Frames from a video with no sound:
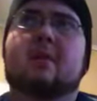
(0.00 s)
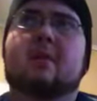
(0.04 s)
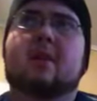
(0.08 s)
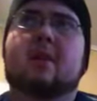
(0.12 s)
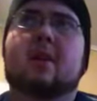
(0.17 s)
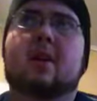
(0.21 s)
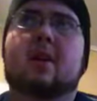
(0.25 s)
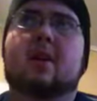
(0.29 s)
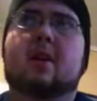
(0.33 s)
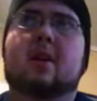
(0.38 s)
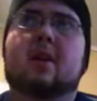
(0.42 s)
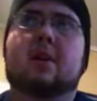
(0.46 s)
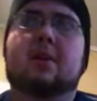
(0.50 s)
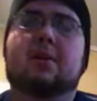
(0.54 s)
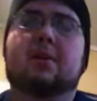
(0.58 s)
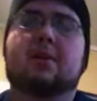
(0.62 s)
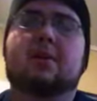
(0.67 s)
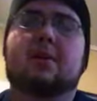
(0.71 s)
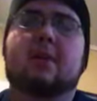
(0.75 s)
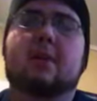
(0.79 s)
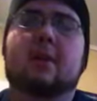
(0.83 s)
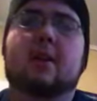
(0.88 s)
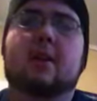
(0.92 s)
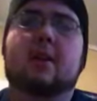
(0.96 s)
kind of
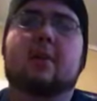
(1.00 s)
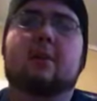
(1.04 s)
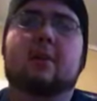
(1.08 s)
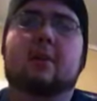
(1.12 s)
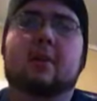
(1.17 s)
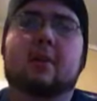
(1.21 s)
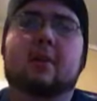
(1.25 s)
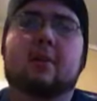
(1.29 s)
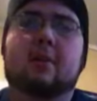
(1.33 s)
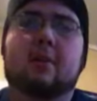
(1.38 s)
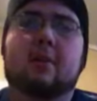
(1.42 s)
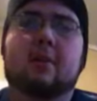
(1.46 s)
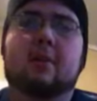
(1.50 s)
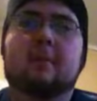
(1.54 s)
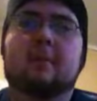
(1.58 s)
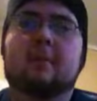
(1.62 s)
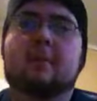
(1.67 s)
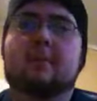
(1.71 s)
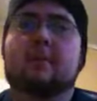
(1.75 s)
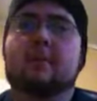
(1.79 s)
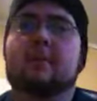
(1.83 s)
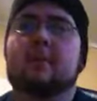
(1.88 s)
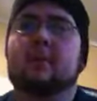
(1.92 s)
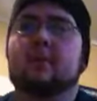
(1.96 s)
eludes me now, but anyway.
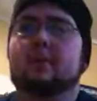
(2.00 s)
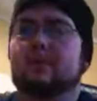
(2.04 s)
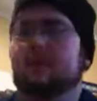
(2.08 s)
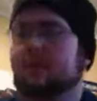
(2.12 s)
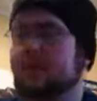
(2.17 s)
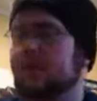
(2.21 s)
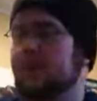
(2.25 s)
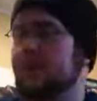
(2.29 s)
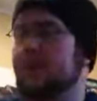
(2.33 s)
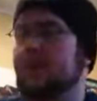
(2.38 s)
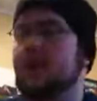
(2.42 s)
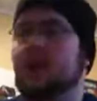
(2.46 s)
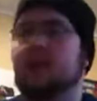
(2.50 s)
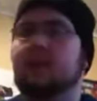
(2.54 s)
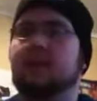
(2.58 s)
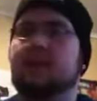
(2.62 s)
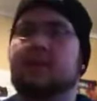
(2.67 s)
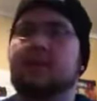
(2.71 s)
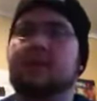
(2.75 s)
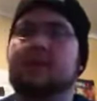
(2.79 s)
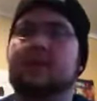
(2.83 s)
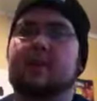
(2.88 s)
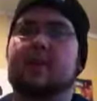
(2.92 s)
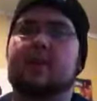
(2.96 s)
Then it came to
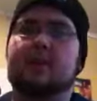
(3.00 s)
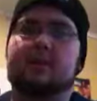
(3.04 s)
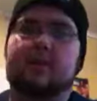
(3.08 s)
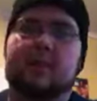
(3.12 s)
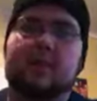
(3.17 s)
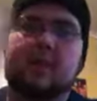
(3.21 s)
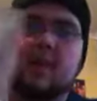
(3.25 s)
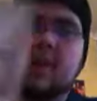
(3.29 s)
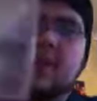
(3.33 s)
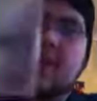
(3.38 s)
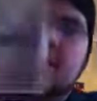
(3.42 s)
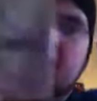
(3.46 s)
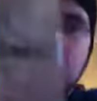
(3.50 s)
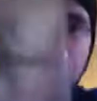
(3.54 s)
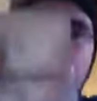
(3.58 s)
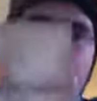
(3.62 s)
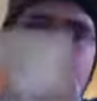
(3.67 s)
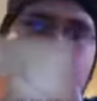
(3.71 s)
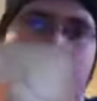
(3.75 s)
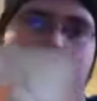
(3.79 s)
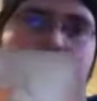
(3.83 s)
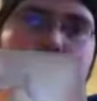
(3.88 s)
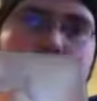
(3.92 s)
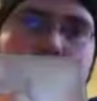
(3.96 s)
this game, and he
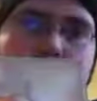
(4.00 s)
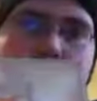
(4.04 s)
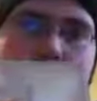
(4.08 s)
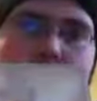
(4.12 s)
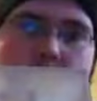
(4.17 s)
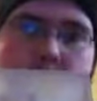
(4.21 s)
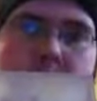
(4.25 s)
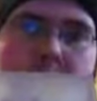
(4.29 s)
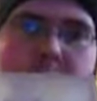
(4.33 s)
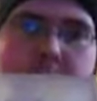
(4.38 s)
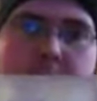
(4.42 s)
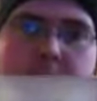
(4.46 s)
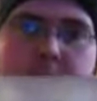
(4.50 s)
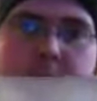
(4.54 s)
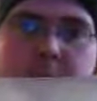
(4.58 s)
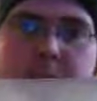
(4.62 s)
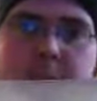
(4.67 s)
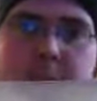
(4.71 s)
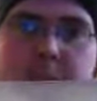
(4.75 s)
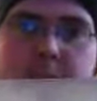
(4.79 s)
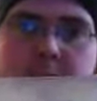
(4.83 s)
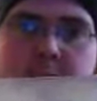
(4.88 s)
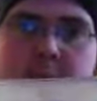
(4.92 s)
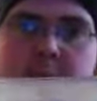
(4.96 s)
already knew at this point
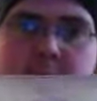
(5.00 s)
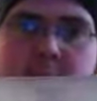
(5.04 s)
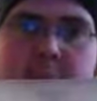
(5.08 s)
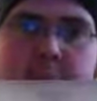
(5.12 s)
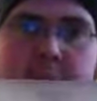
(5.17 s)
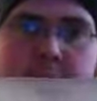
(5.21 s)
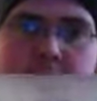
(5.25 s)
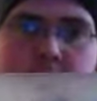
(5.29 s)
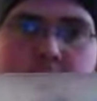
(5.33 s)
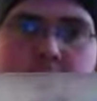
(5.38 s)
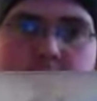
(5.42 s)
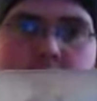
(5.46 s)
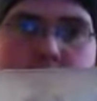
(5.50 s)
that this game was worth